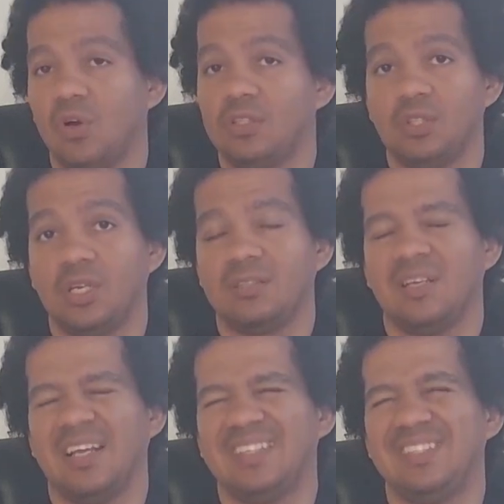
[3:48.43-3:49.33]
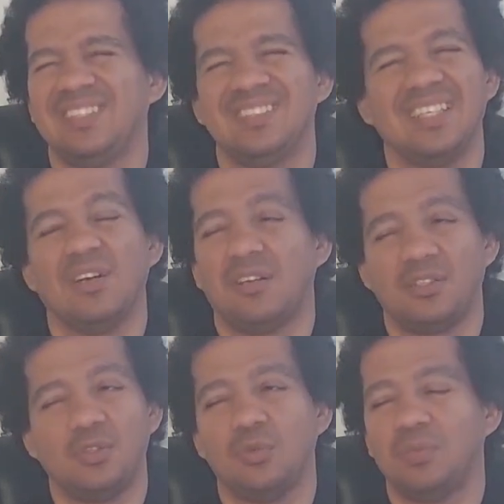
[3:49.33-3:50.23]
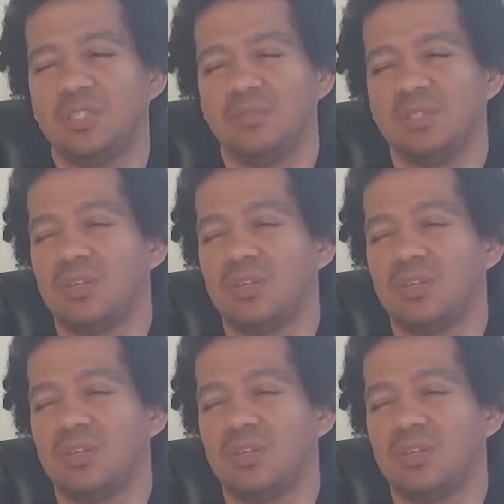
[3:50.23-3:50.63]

you can I, you can say arguably,